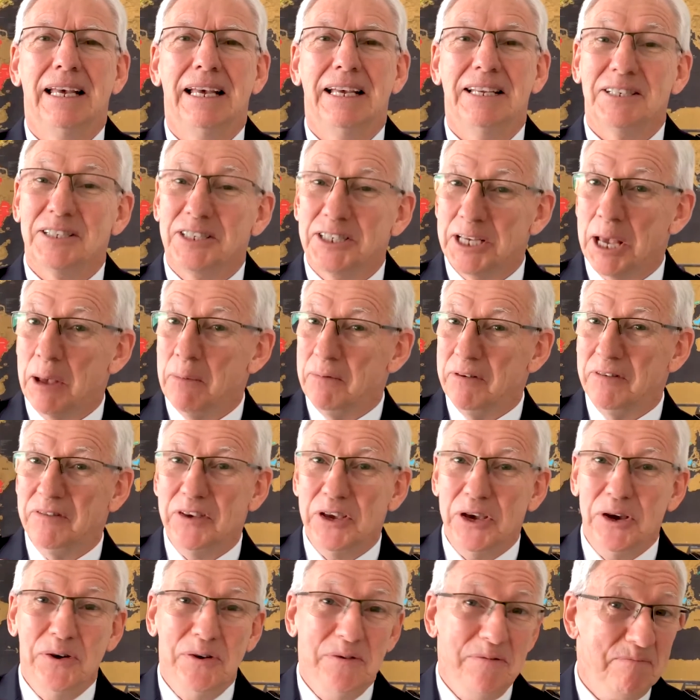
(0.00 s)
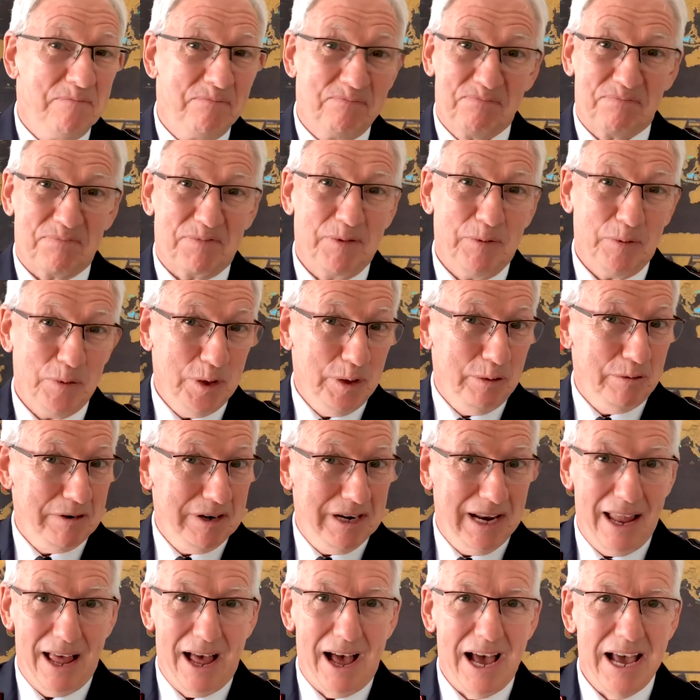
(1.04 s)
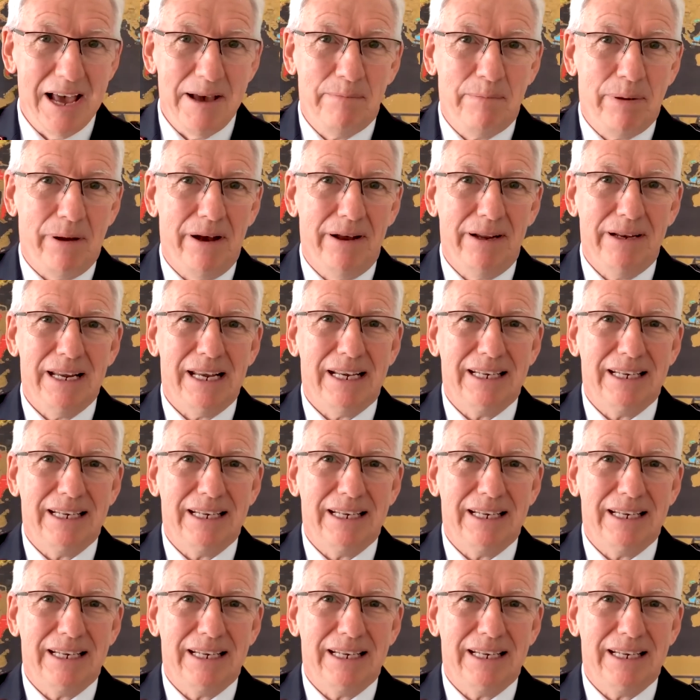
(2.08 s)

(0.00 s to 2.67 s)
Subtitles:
And some of you will rely upon